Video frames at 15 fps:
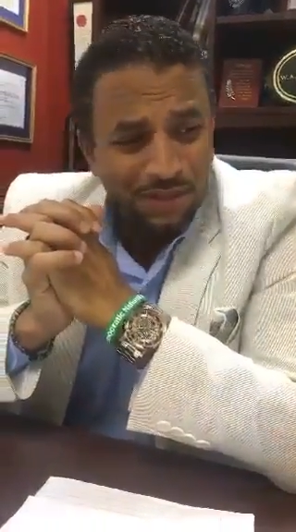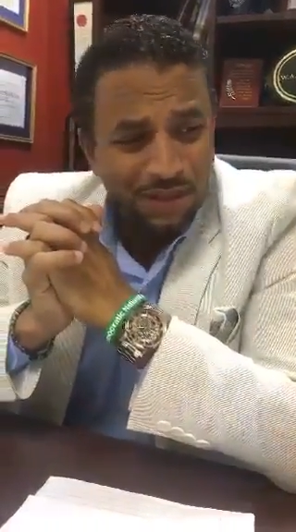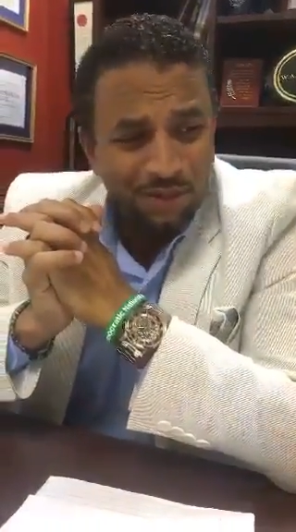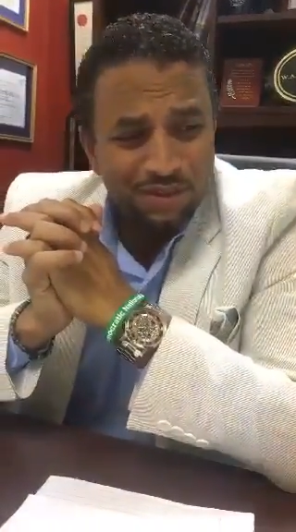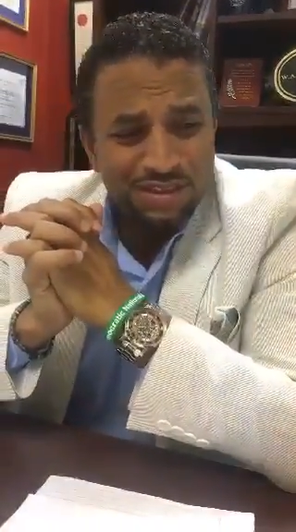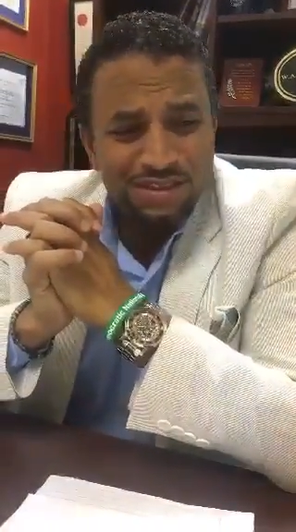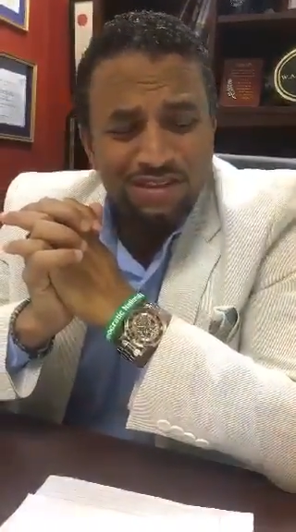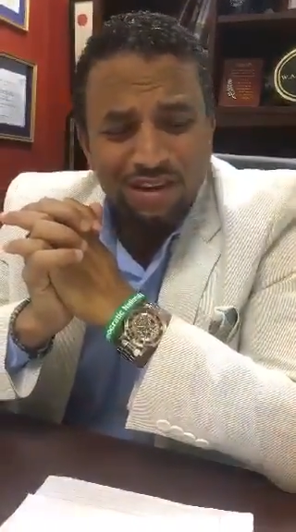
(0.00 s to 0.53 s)
There
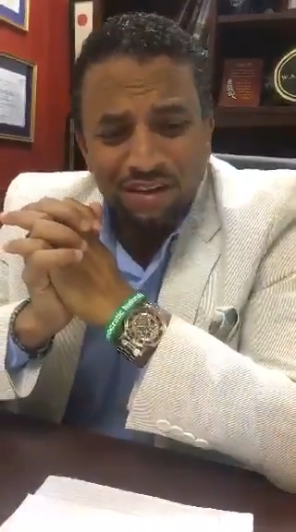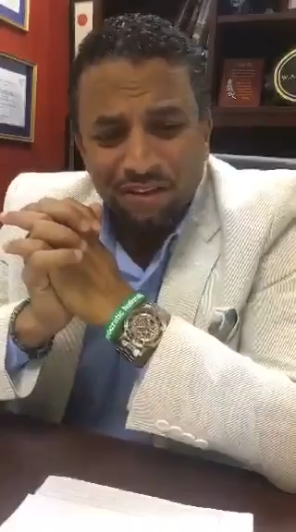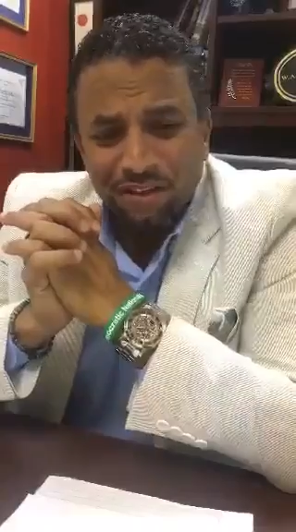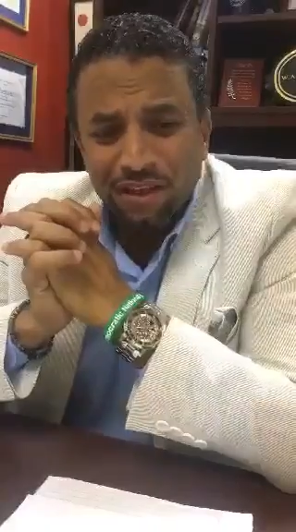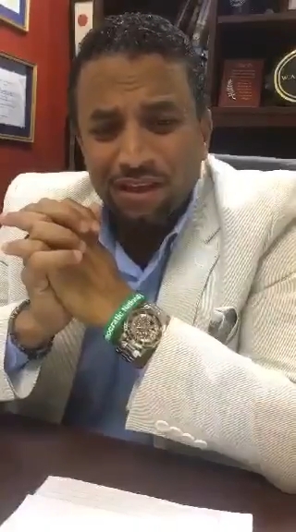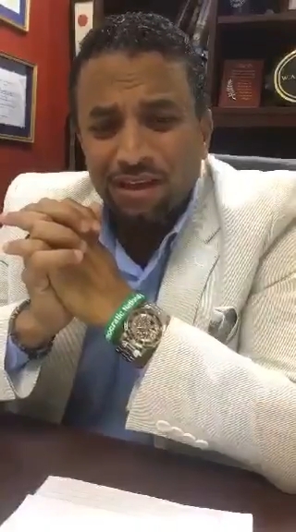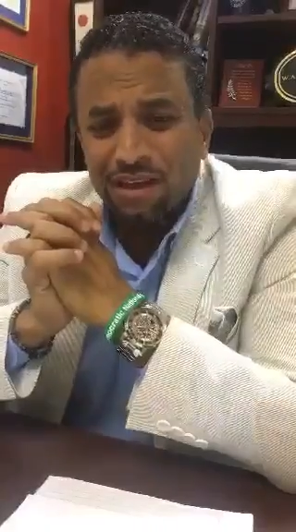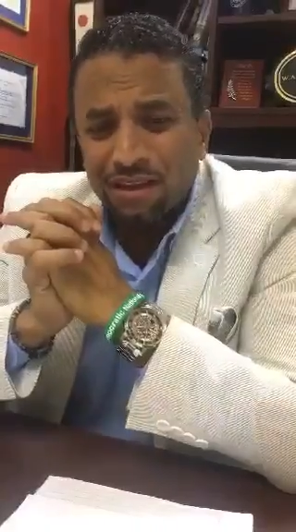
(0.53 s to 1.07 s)
was
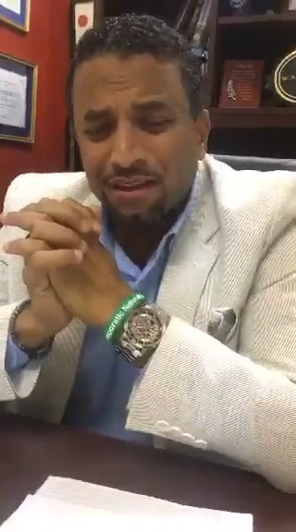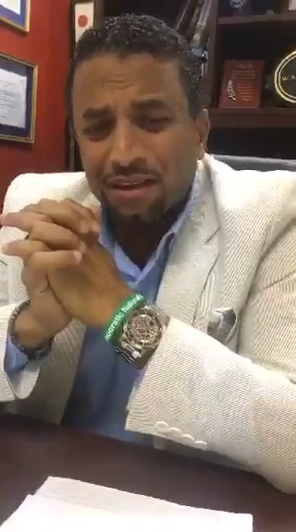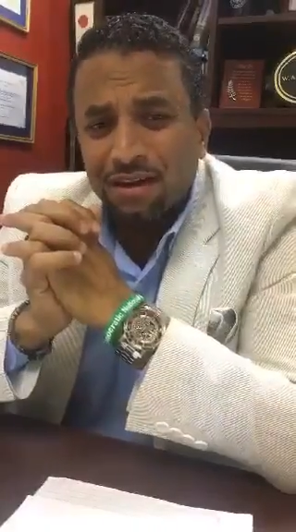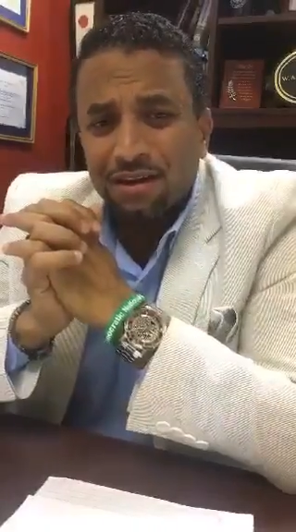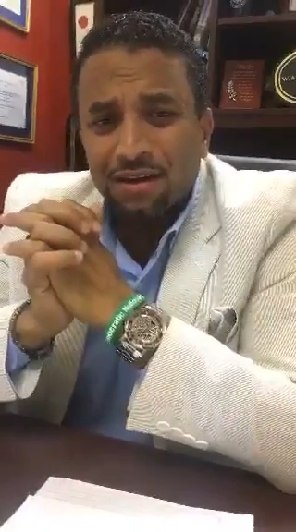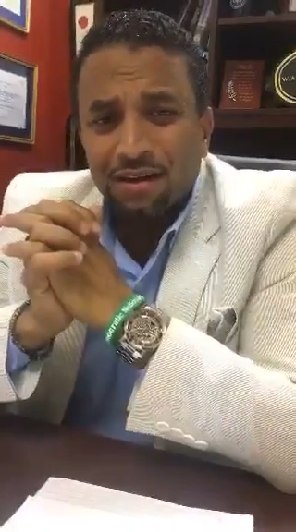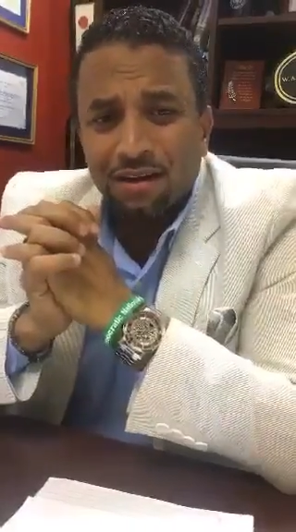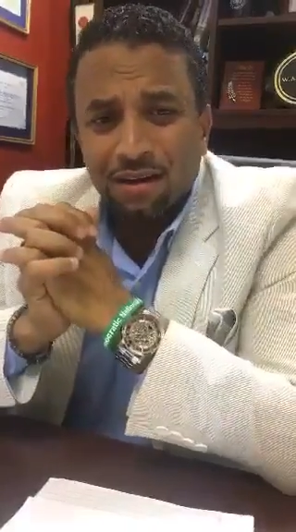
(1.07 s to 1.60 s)
nothing in
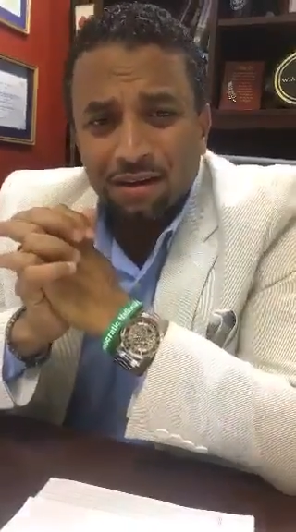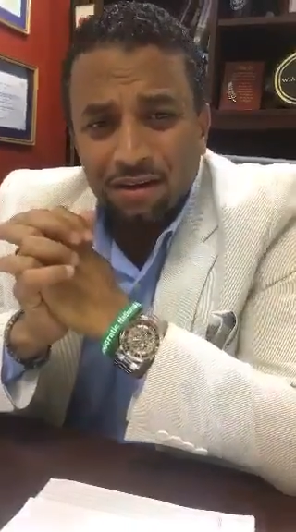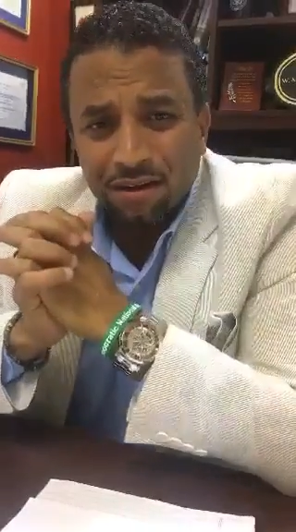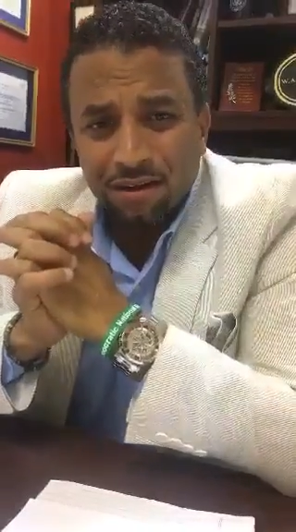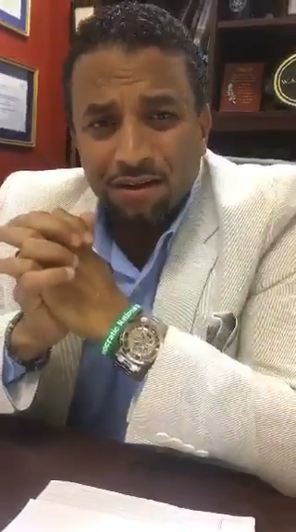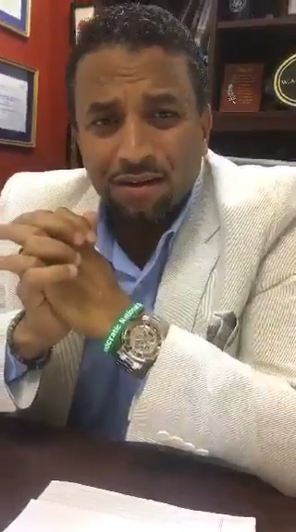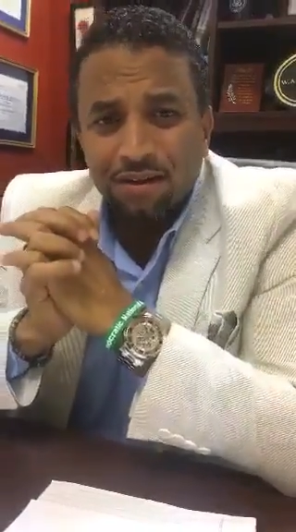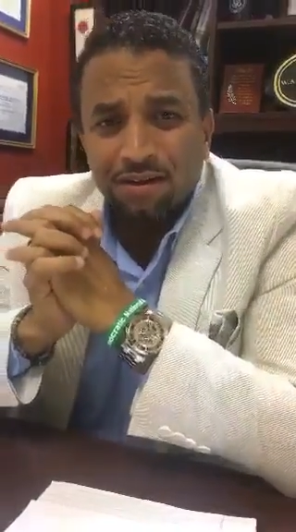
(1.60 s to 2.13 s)
that
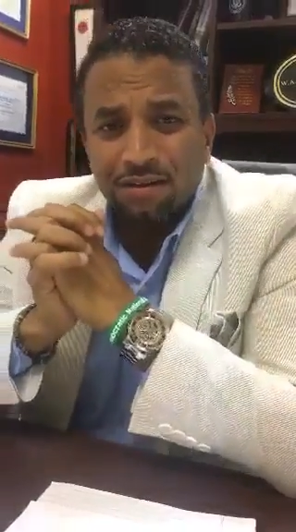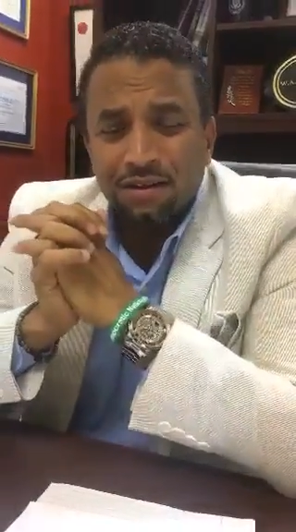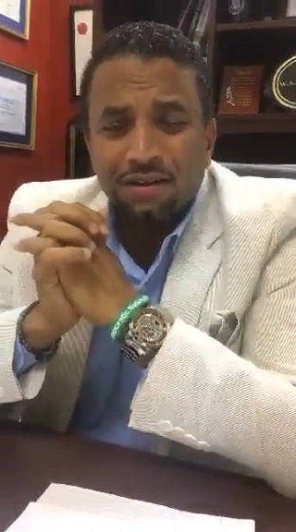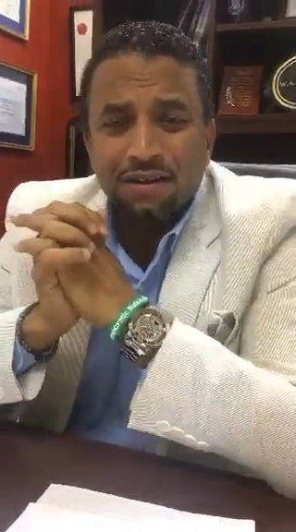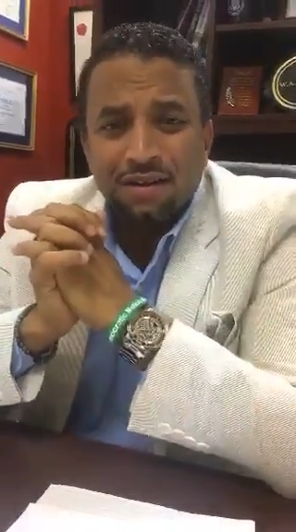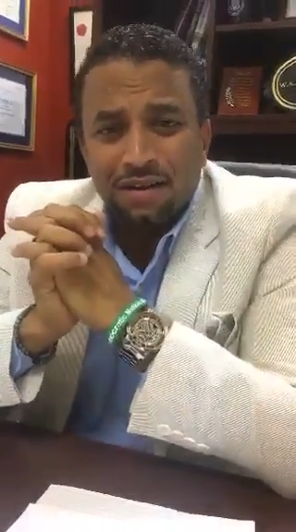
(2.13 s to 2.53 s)
article